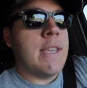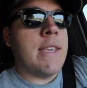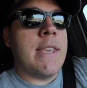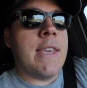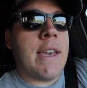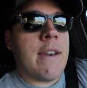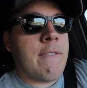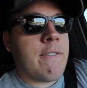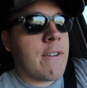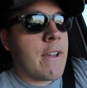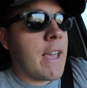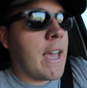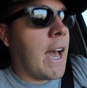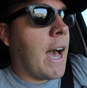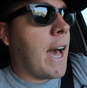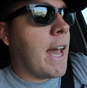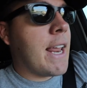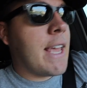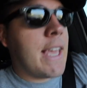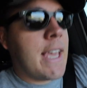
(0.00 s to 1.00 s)
You've
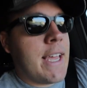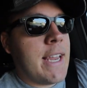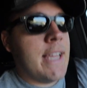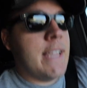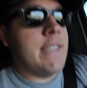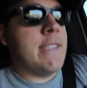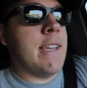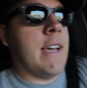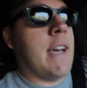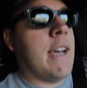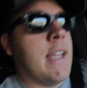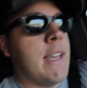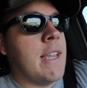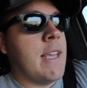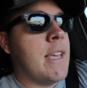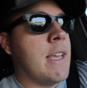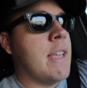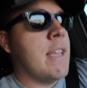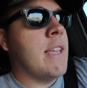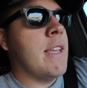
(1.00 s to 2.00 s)
got to get it
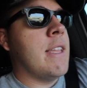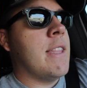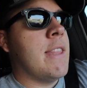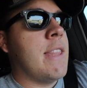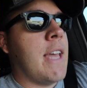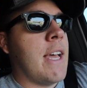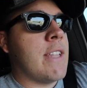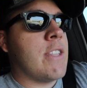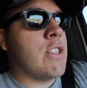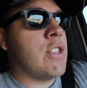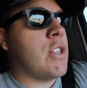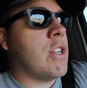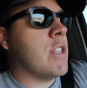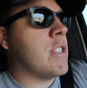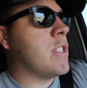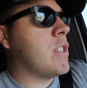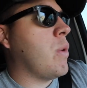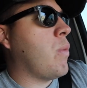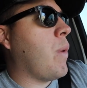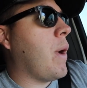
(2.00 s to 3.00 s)
done. That's
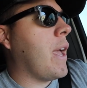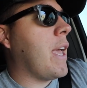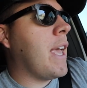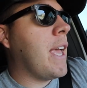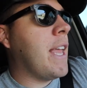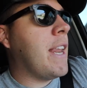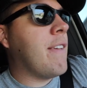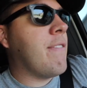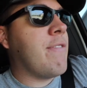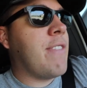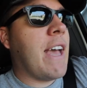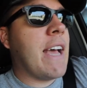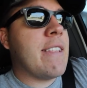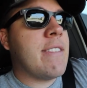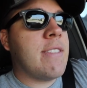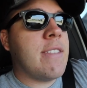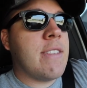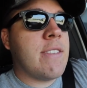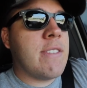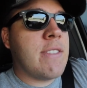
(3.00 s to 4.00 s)
just the way. And if
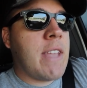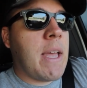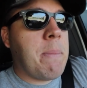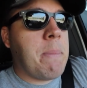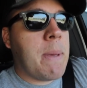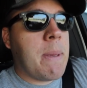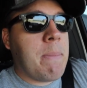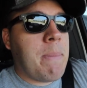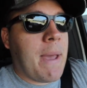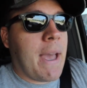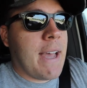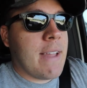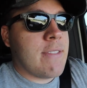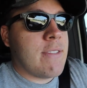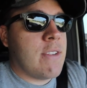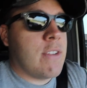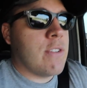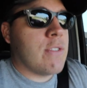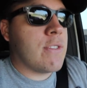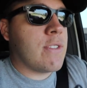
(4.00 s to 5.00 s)
that's the stepping
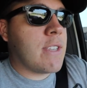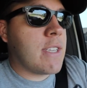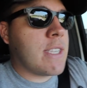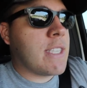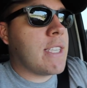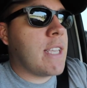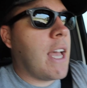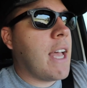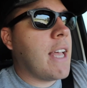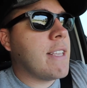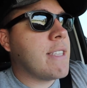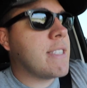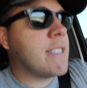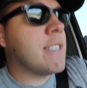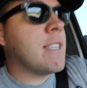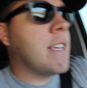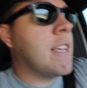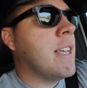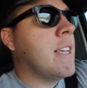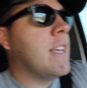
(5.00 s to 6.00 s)
path to your
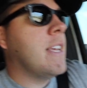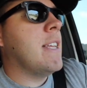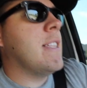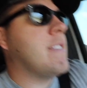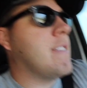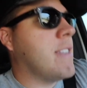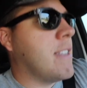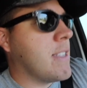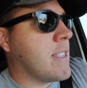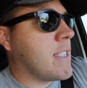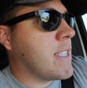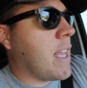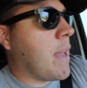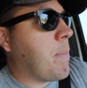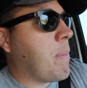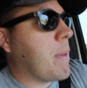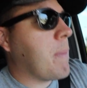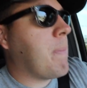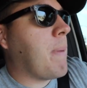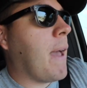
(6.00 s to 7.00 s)
success, it's the
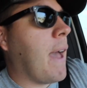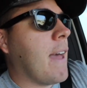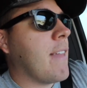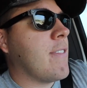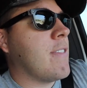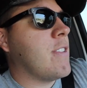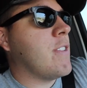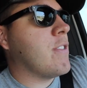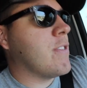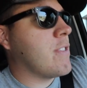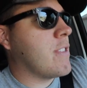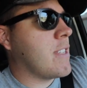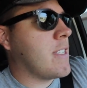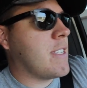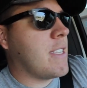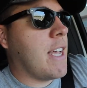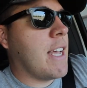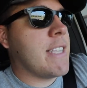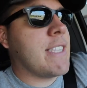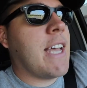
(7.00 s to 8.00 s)
stepping path to your
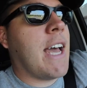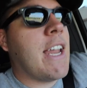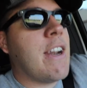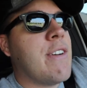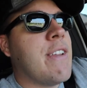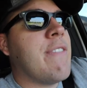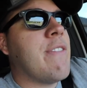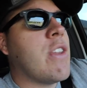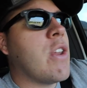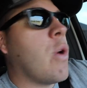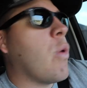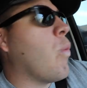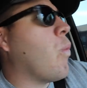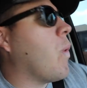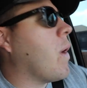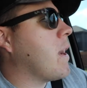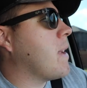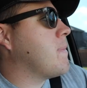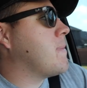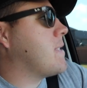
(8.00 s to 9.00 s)
success. I don't even know
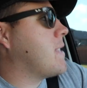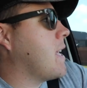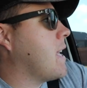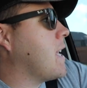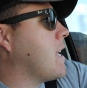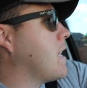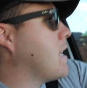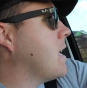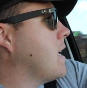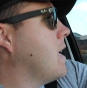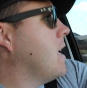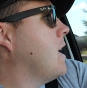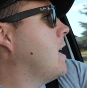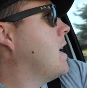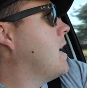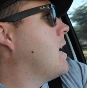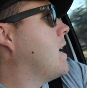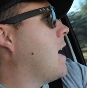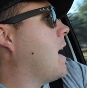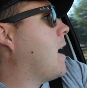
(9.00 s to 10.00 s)
what I'm saying.
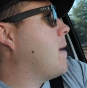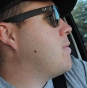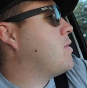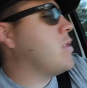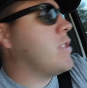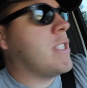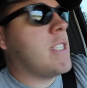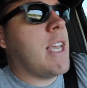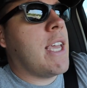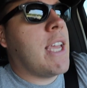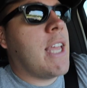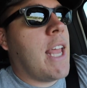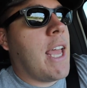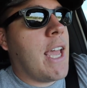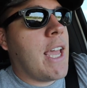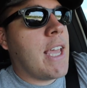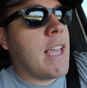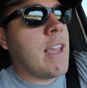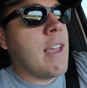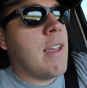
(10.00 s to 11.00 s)
I'm just saying,
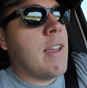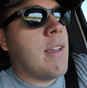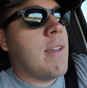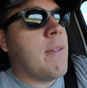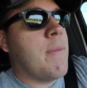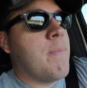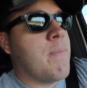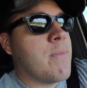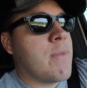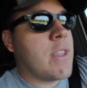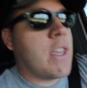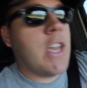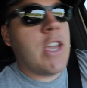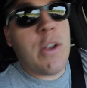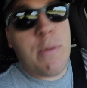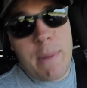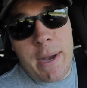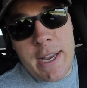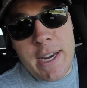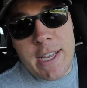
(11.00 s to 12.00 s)
hey, get
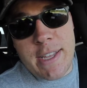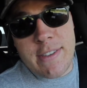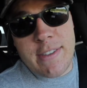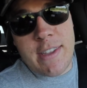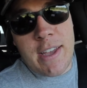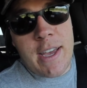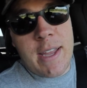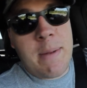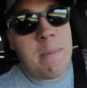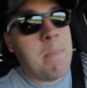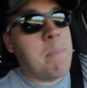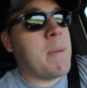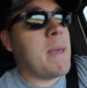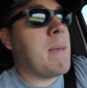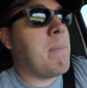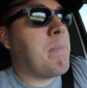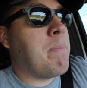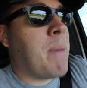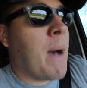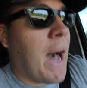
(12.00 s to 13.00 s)
your maintenance done,
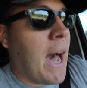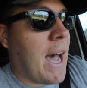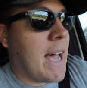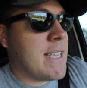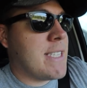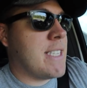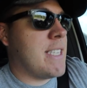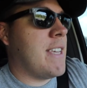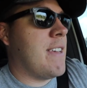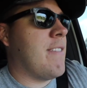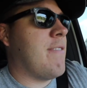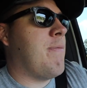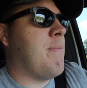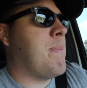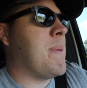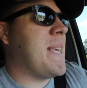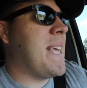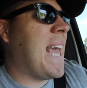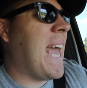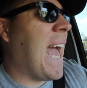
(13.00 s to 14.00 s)
be positive,
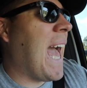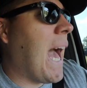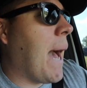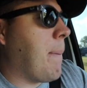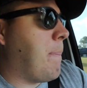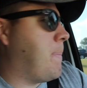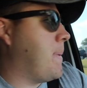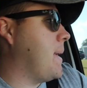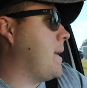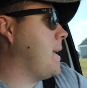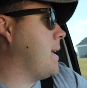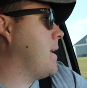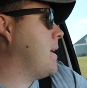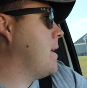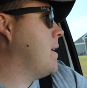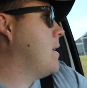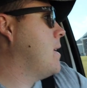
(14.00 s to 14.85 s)
be happy,